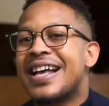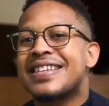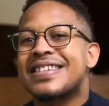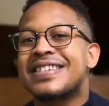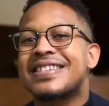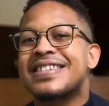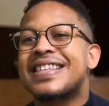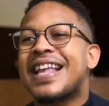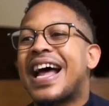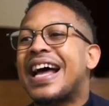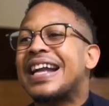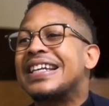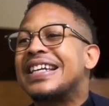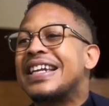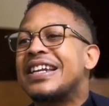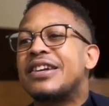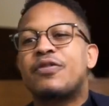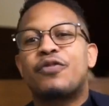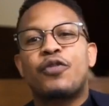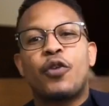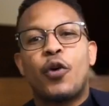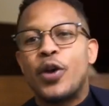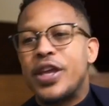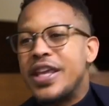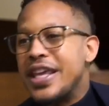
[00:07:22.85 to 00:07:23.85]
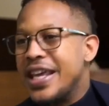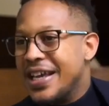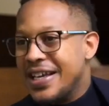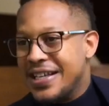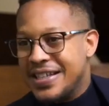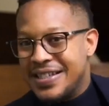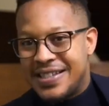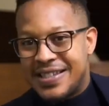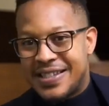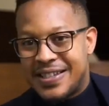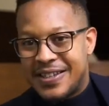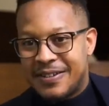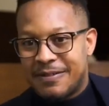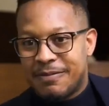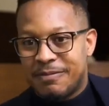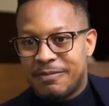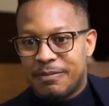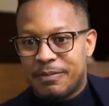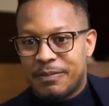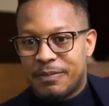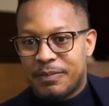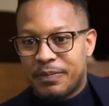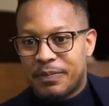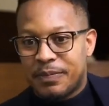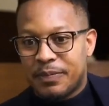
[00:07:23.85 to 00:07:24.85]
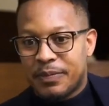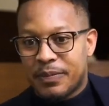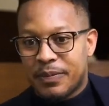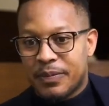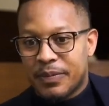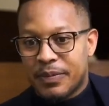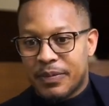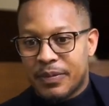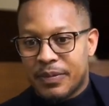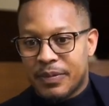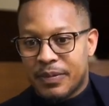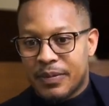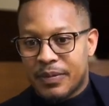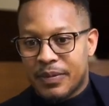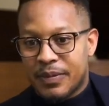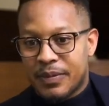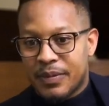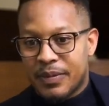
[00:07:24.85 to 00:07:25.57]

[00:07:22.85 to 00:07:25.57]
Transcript: studied for years. Mm.